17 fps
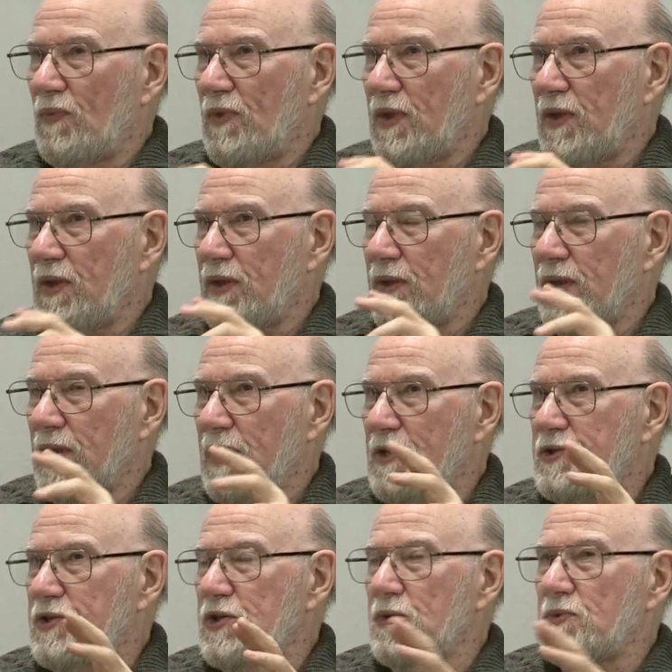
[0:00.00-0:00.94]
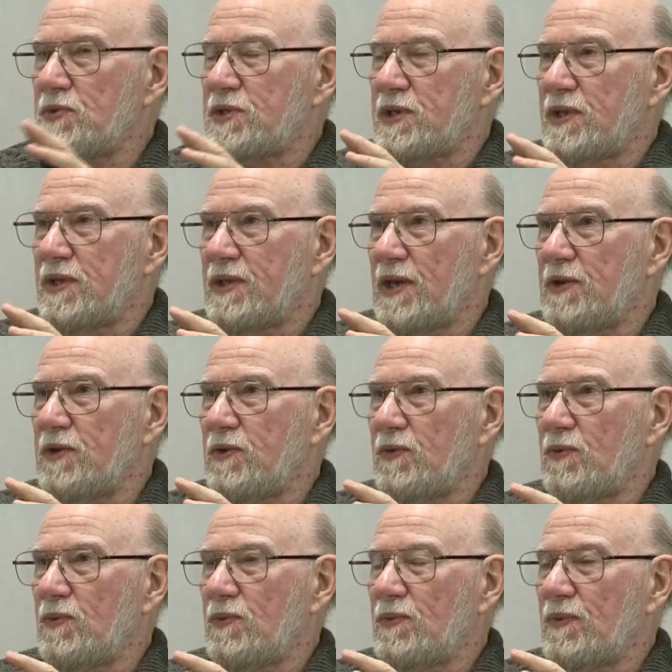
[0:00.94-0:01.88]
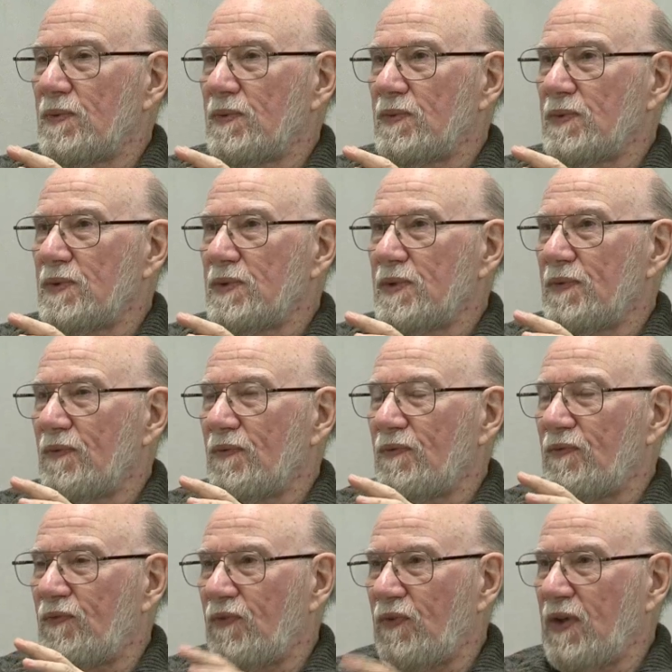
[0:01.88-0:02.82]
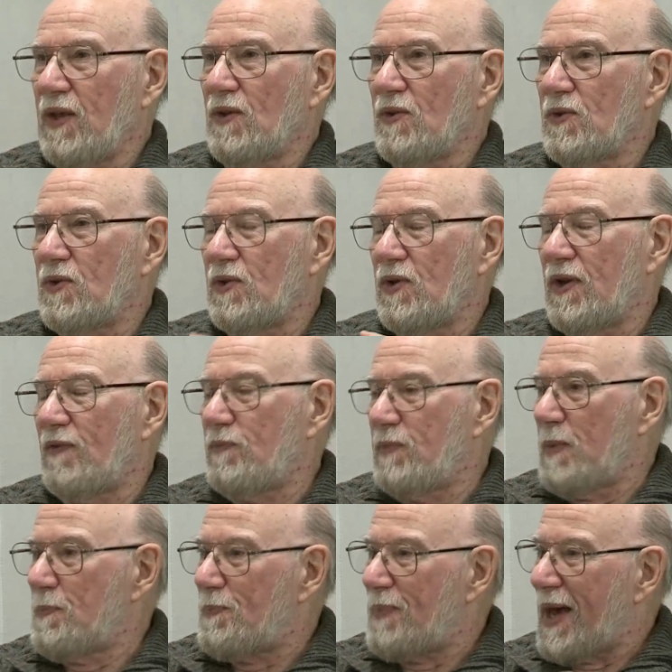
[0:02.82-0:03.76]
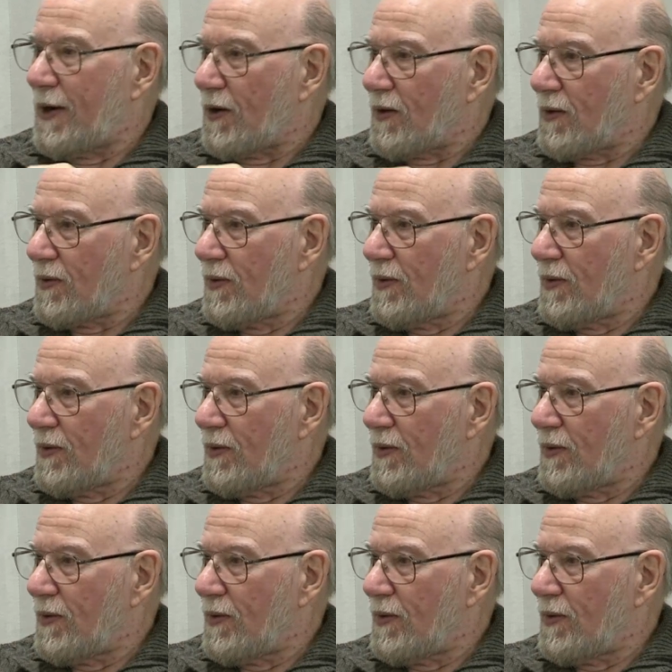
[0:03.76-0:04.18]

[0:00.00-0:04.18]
the issues that you feel could have been better?